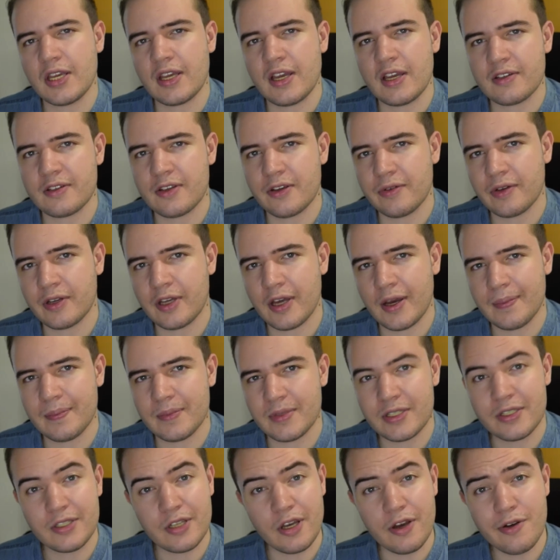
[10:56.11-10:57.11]
Yaz overcome
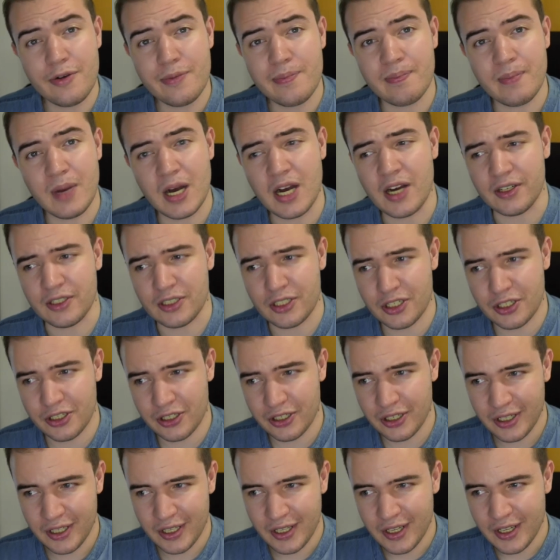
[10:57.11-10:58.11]
so much.